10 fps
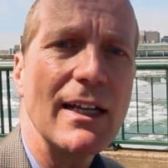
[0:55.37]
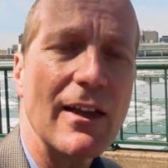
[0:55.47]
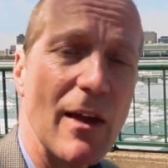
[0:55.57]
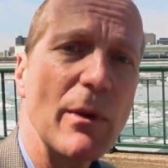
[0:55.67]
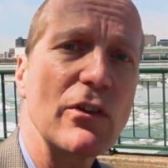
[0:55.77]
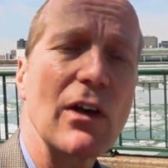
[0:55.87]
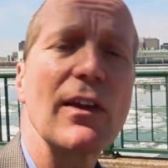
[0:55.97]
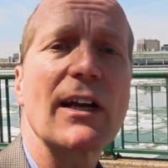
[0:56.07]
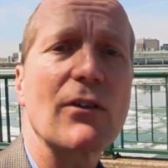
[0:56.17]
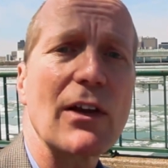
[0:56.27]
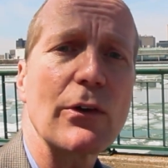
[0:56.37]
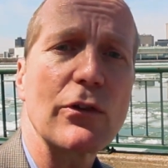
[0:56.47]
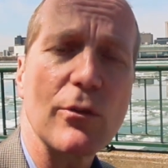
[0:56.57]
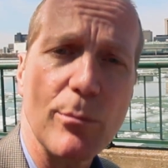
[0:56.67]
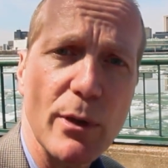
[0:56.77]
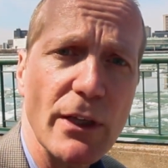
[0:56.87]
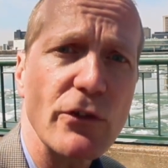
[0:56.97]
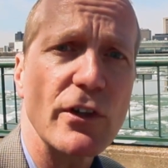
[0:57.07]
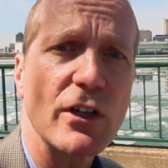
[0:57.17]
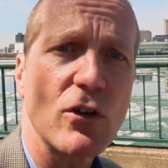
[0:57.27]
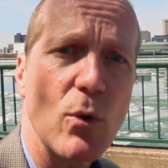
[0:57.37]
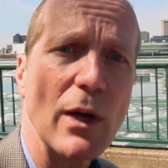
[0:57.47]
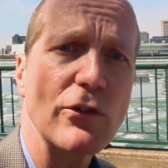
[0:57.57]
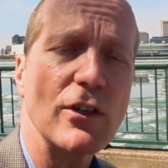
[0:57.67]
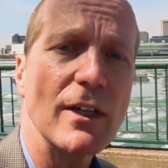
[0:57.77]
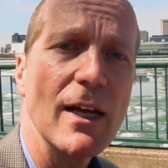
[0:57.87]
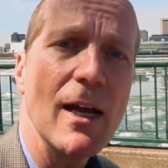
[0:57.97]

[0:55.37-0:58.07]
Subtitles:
Now that may sound like a rather simplistic question,